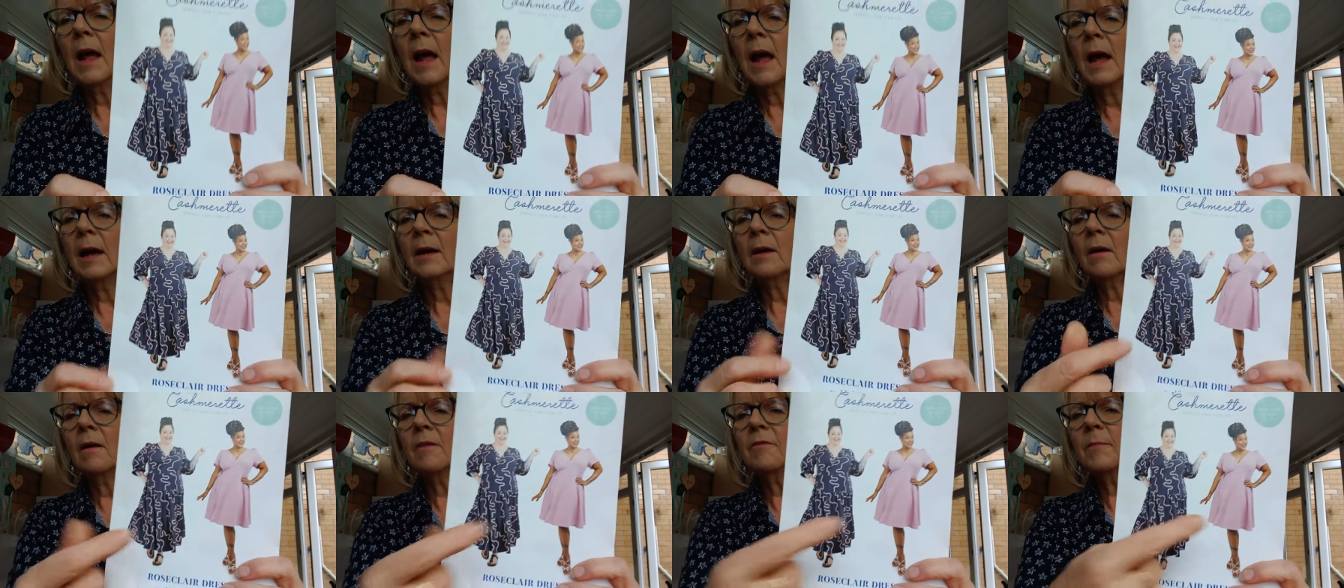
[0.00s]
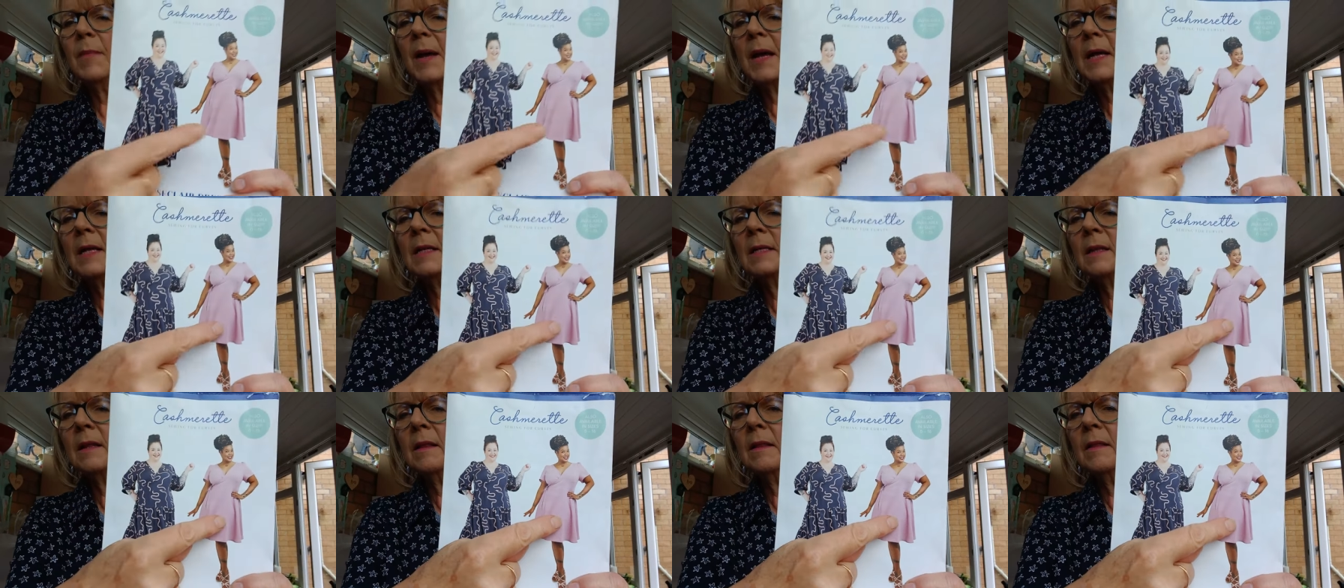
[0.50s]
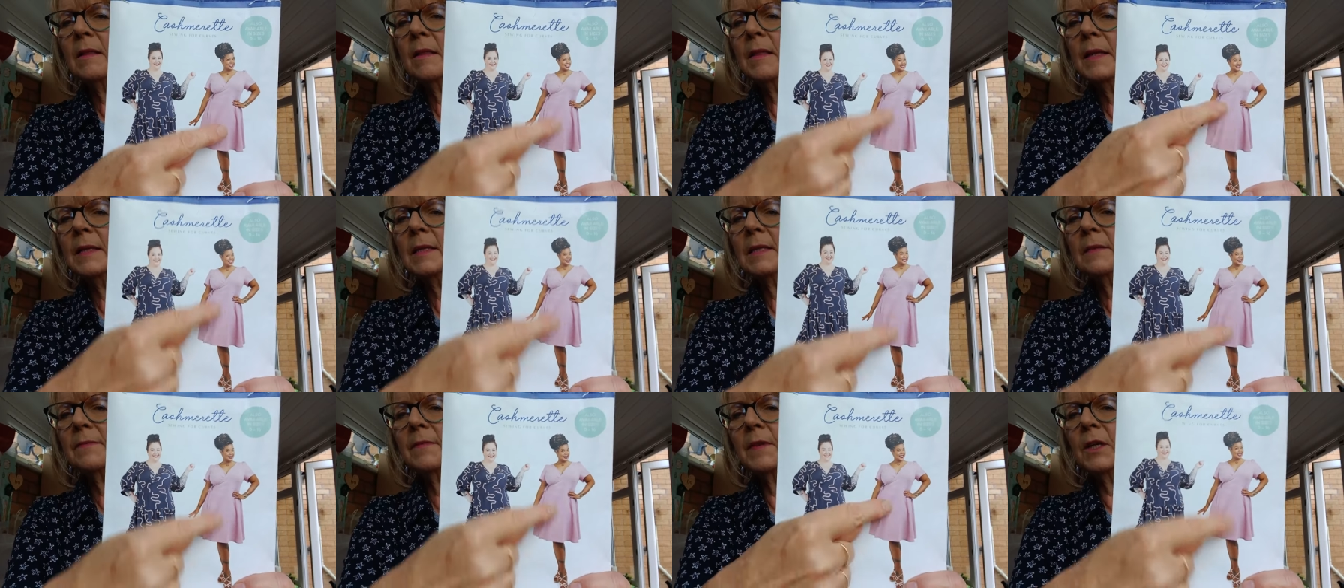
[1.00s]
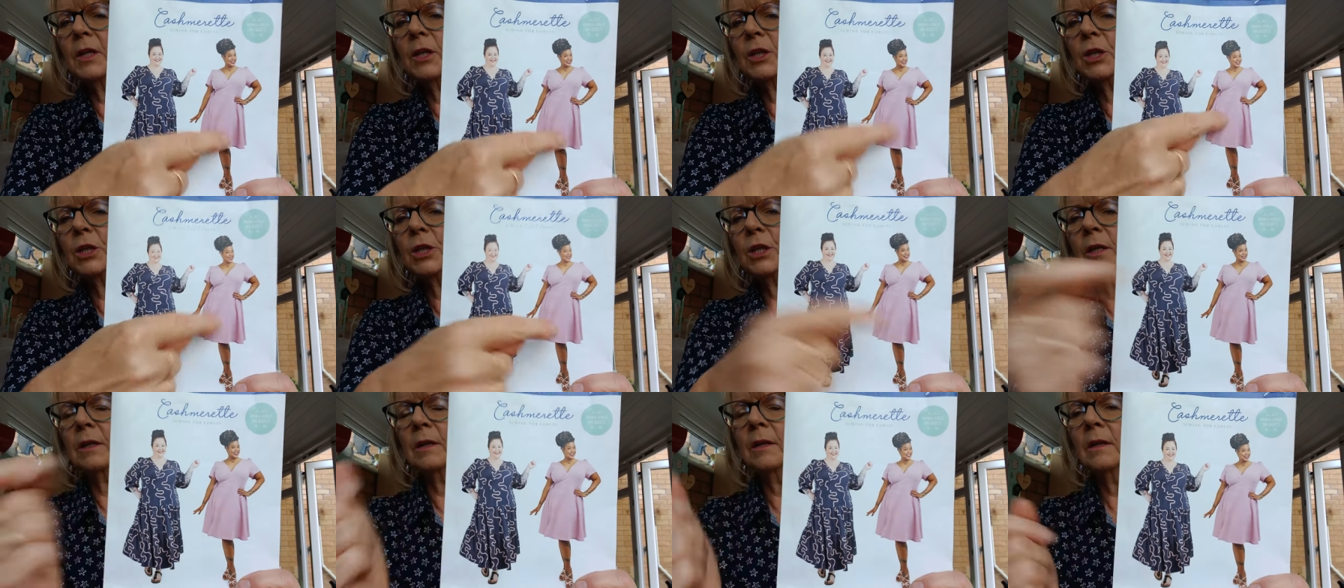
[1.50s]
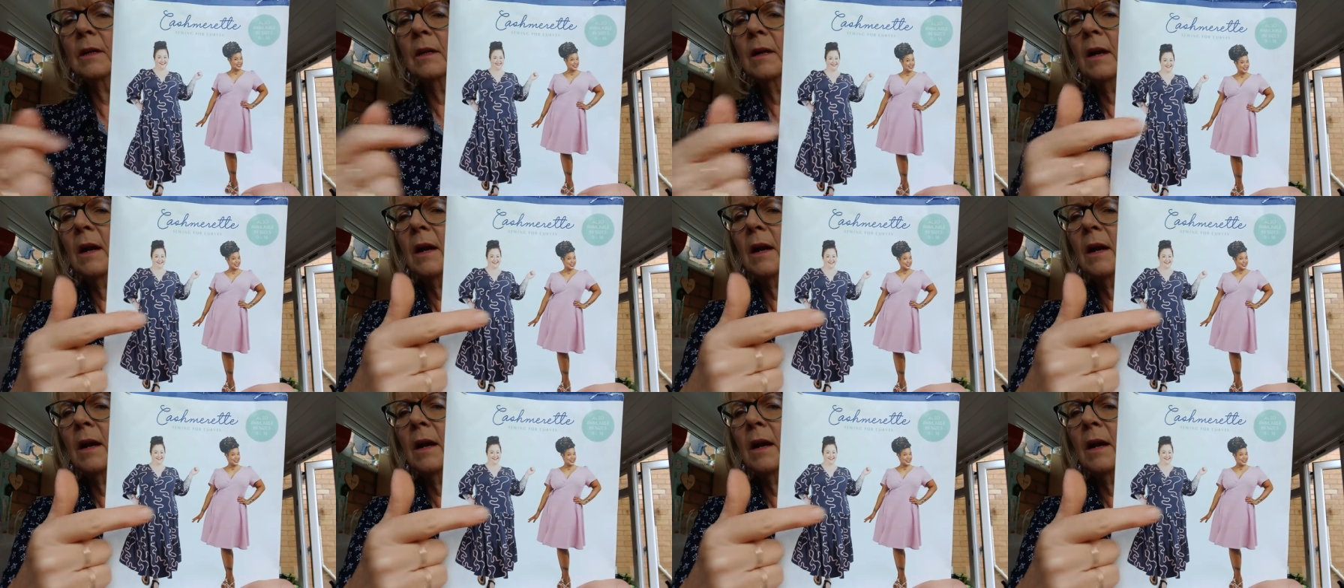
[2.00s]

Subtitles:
And I've made this version,